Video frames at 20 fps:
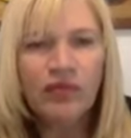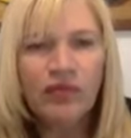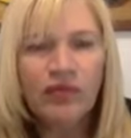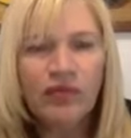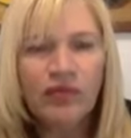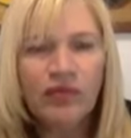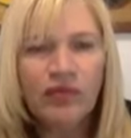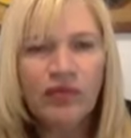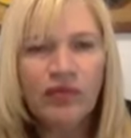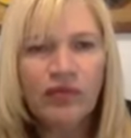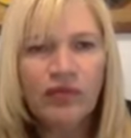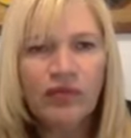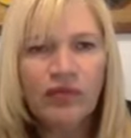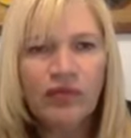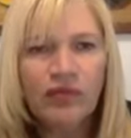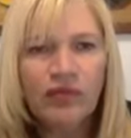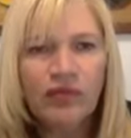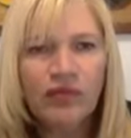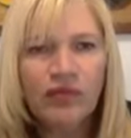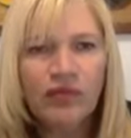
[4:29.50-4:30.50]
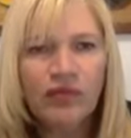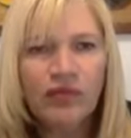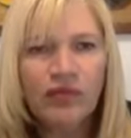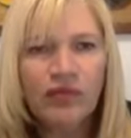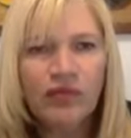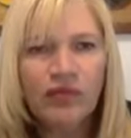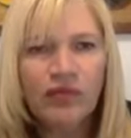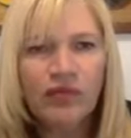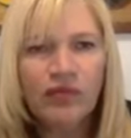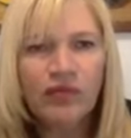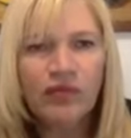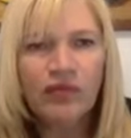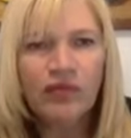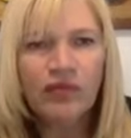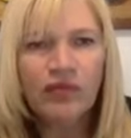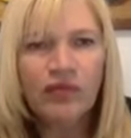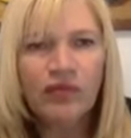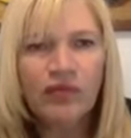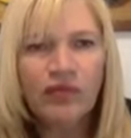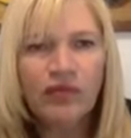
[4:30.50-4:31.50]

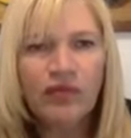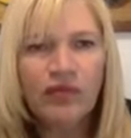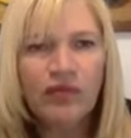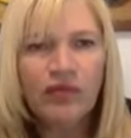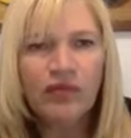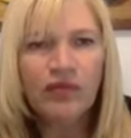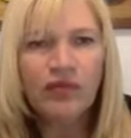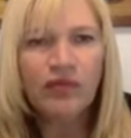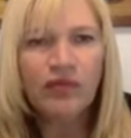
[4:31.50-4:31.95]
(not speaking)